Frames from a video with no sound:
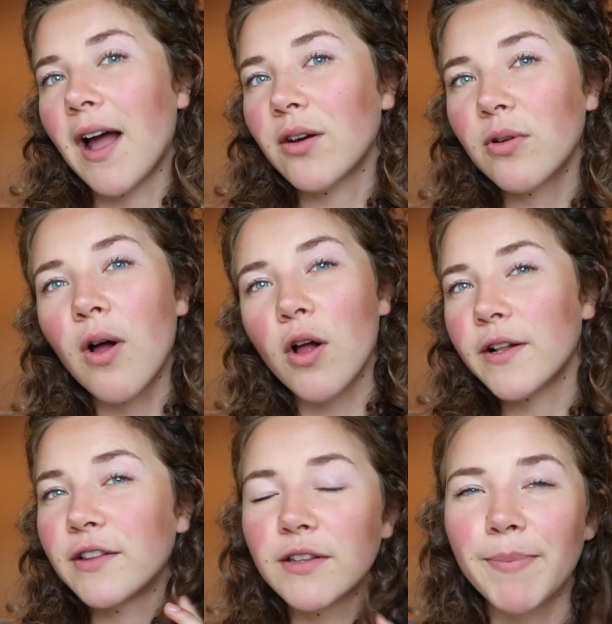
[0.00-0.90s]
I don't
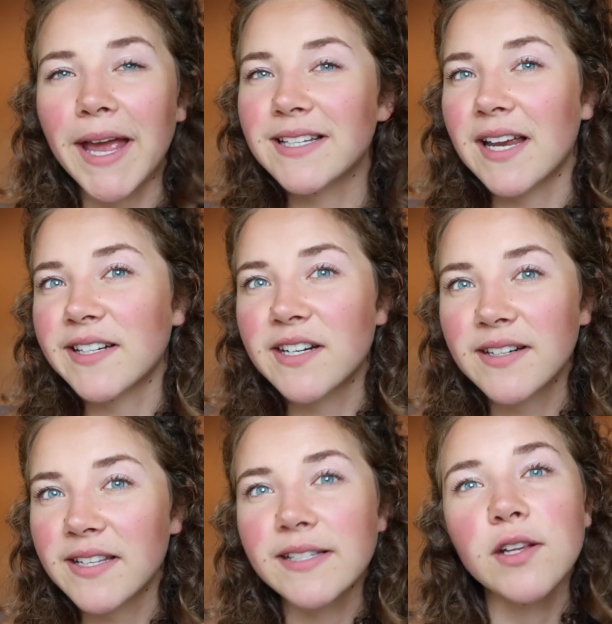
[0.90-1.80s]
pay
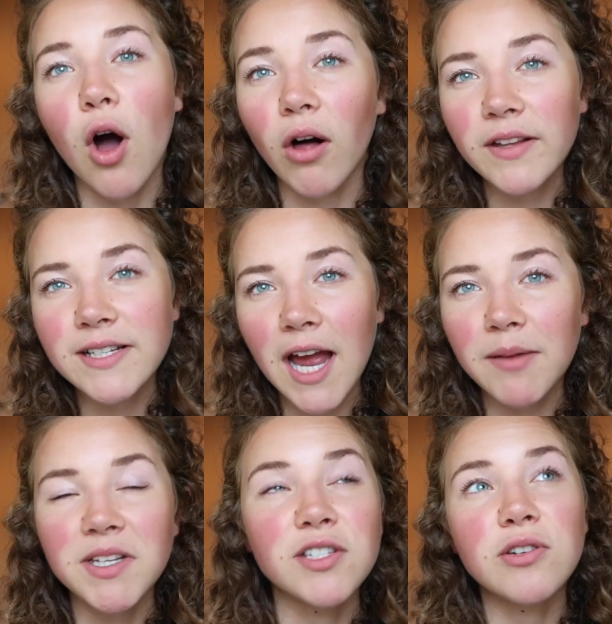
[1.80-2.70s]
attention to this all the
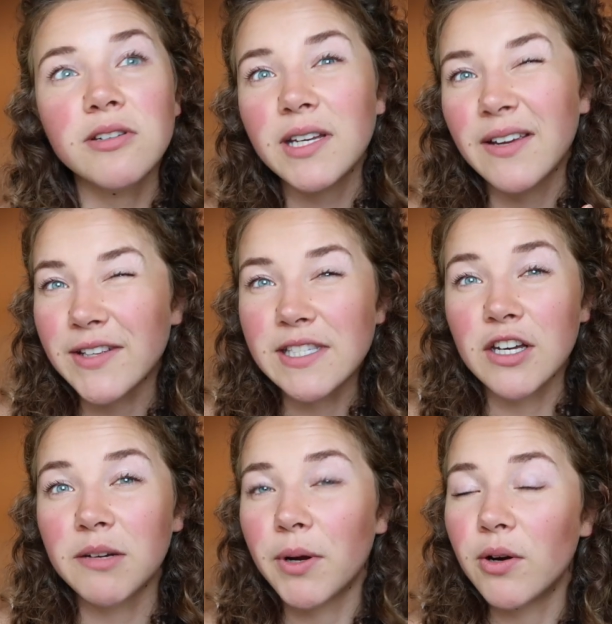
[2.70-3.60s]
time, because usually if it's a
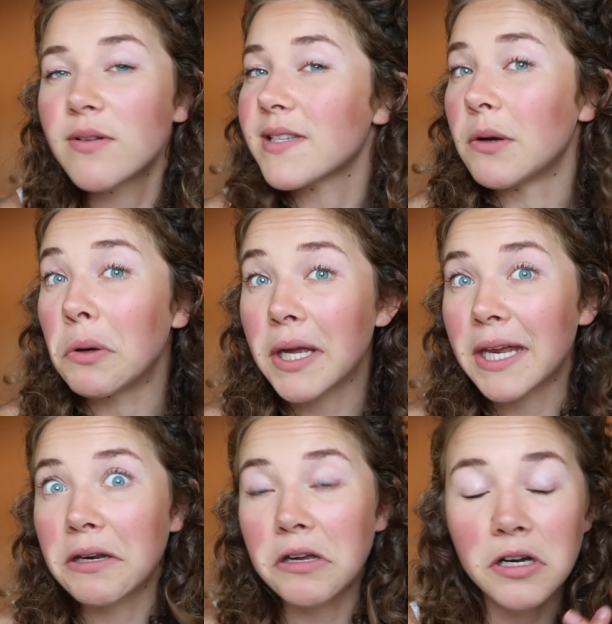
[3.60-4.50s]
good post, it'll
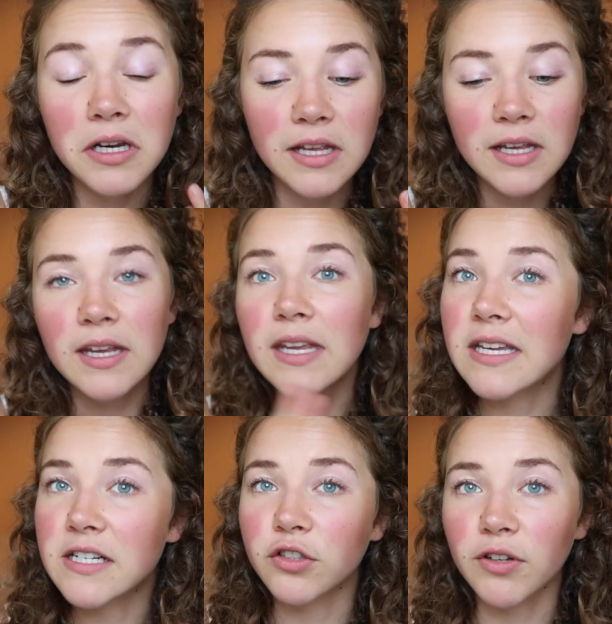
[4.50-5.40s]
get good
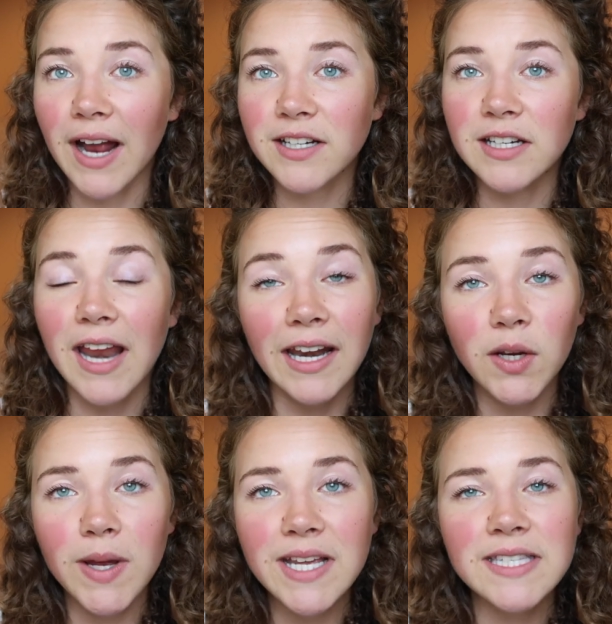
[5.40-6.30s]
interaction
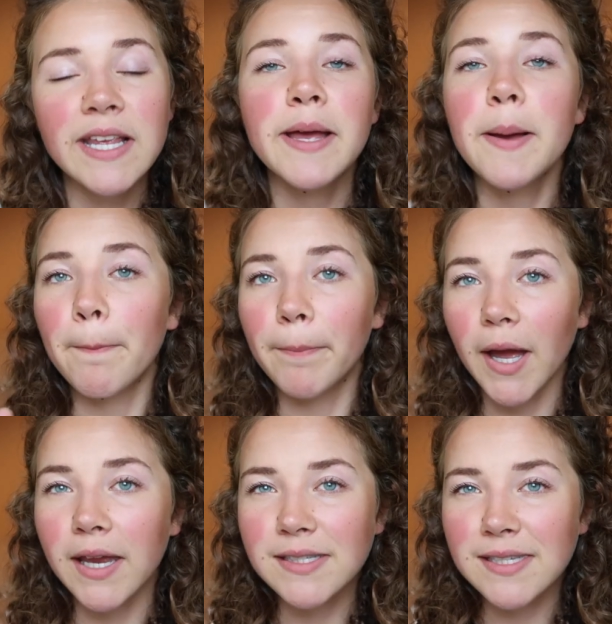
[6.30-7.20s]
anyways.
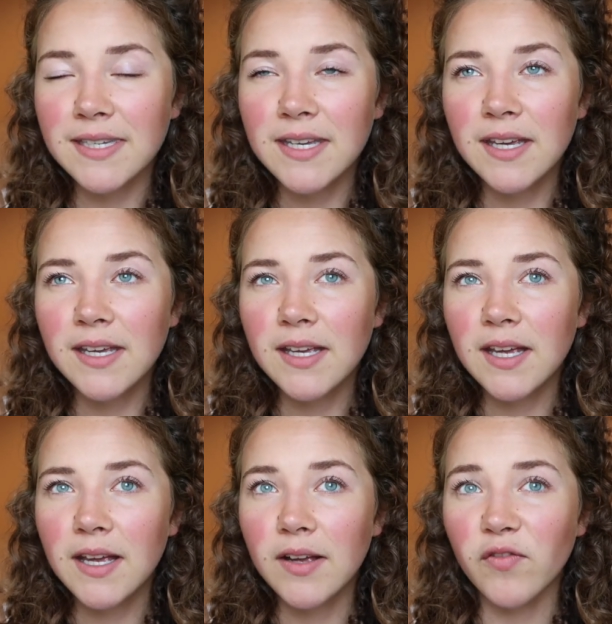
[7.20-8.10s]
But
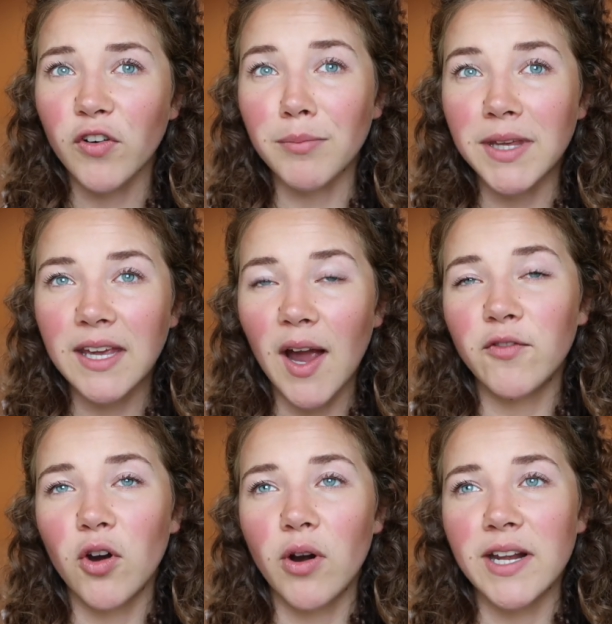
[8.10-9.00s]
for me,
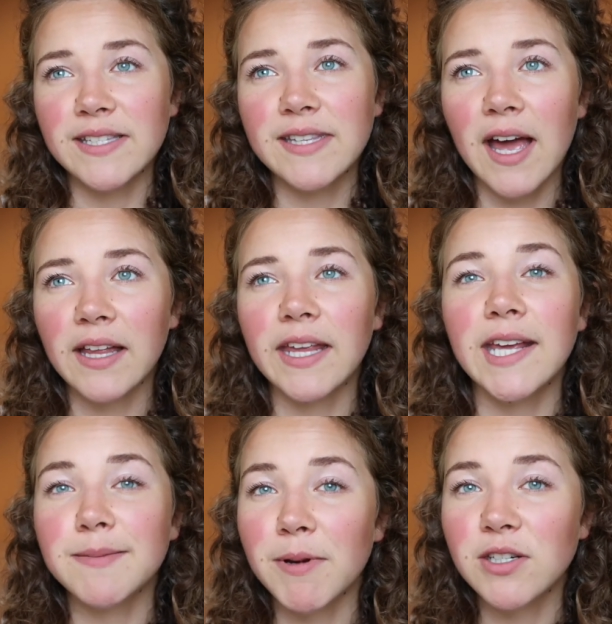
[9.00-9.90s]
I've noticed that,
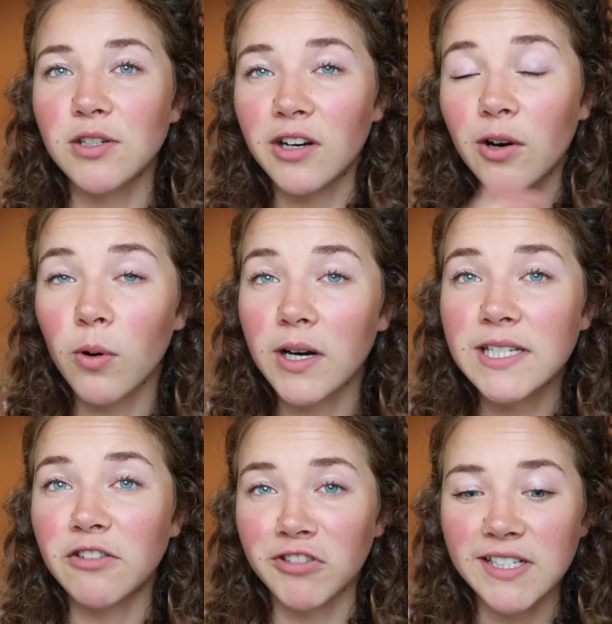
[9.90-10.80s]
like, especially during
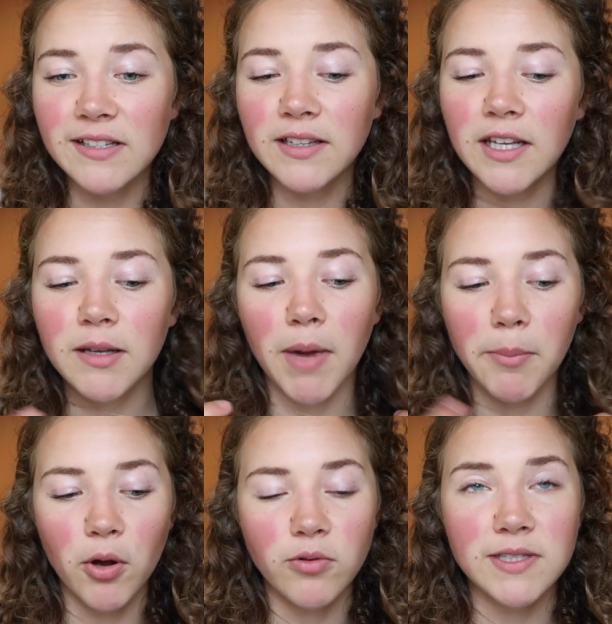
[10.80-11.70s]
quarantine recently,
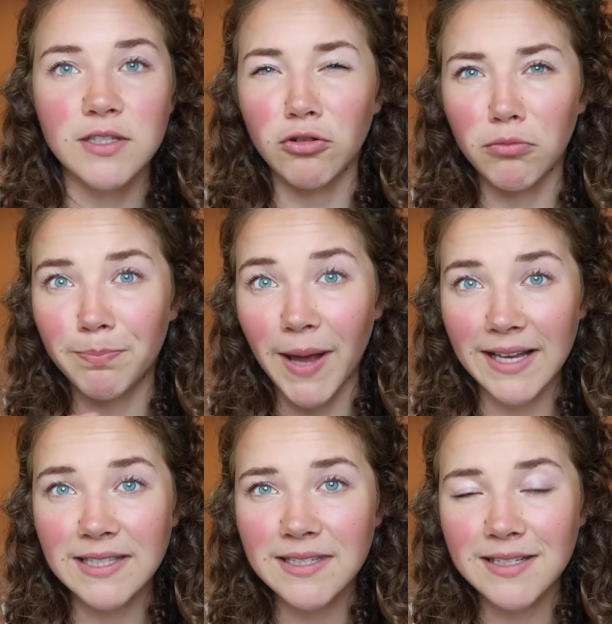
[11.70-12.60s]
my posts do
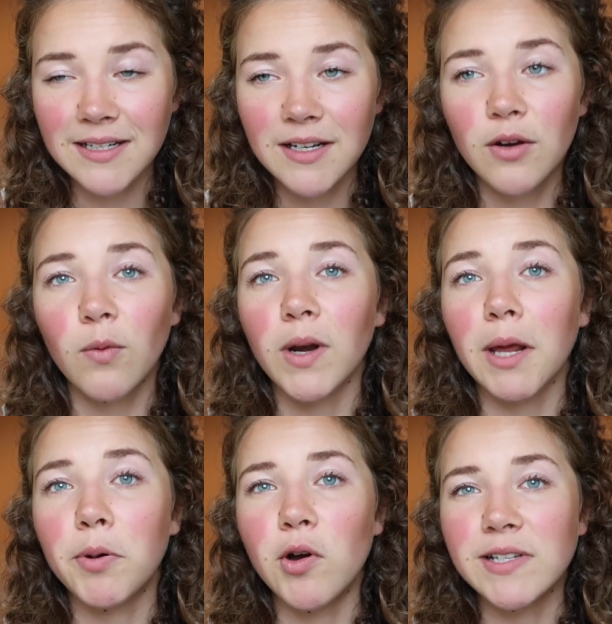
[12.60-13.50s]
best when
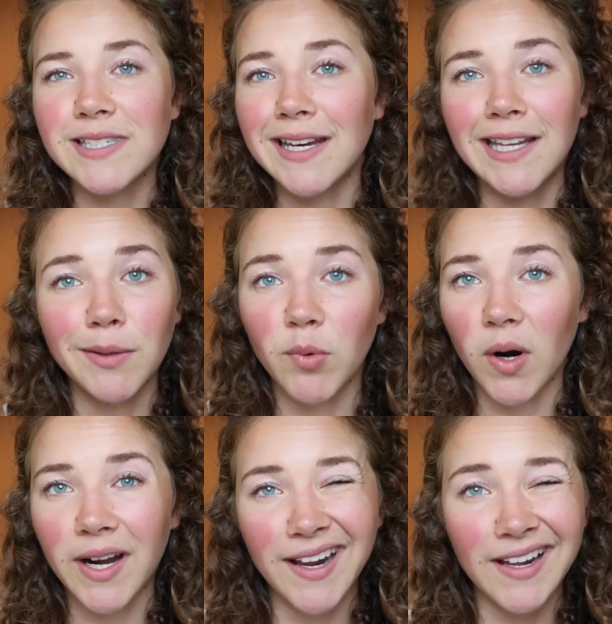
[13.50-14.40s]
I post it in the
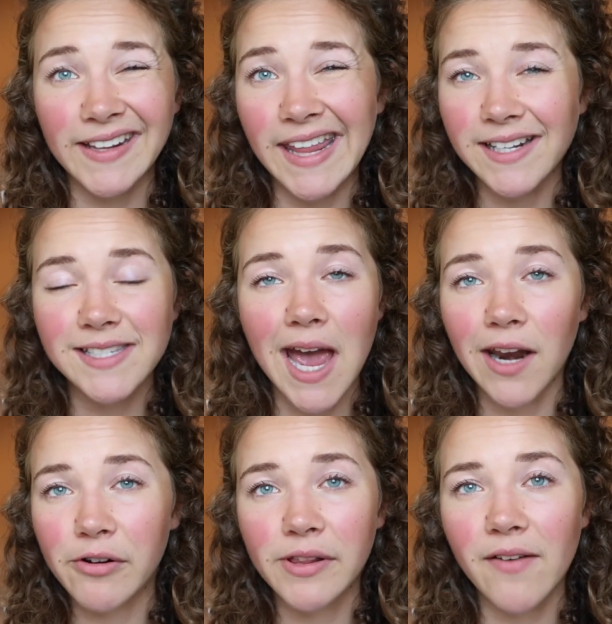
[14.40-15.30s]
morning at like
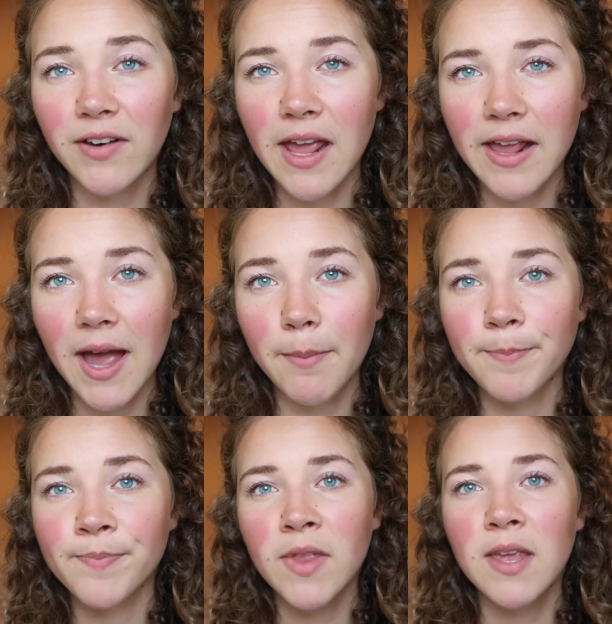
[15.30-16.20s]
10 or 11
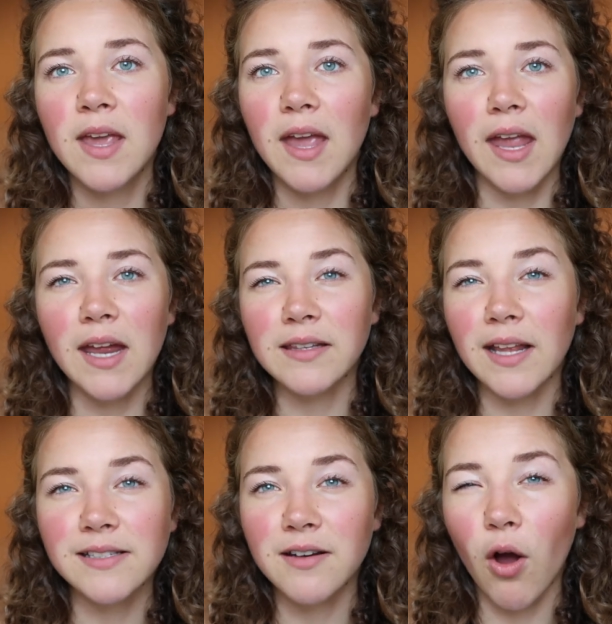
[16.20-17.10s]
a.m. And
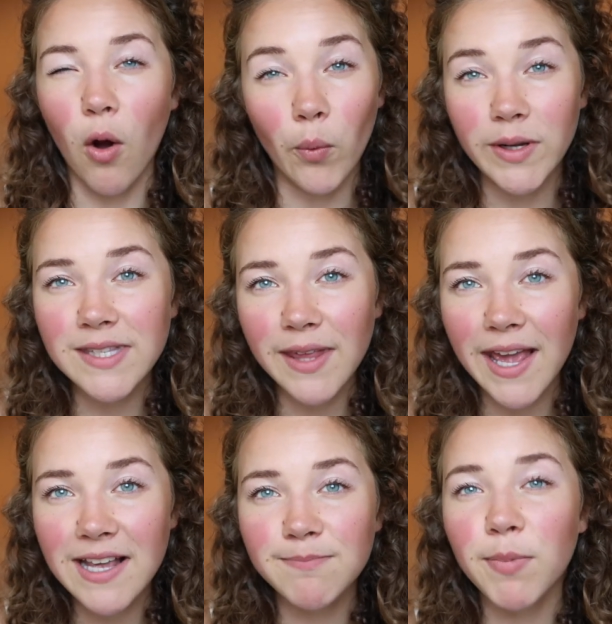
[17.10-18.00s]
that's not always the
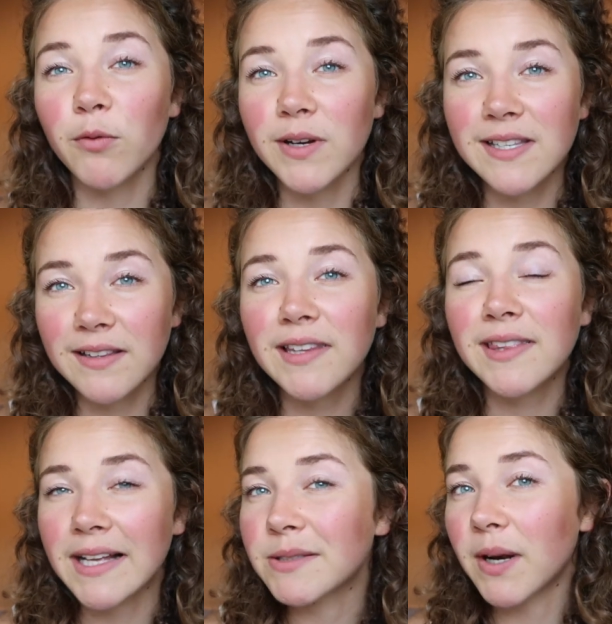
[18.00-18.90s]
case, but
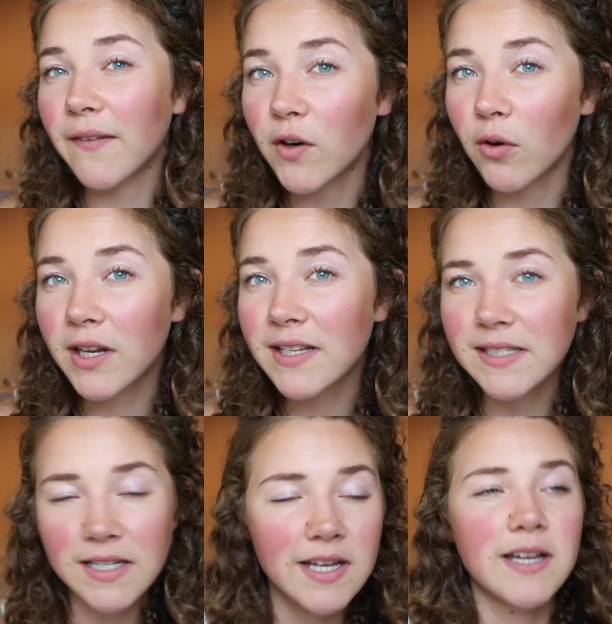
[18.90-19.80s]
recently that's what I've
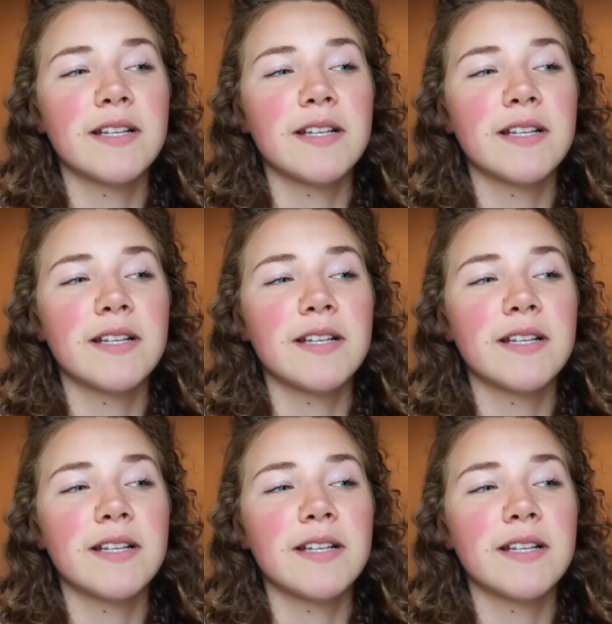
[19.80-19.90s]
noticed.